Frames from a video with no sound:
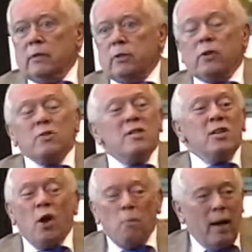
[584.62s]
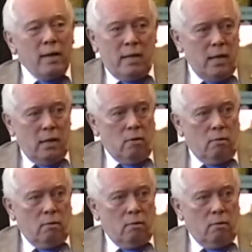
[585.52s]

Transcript: So there's nobody here.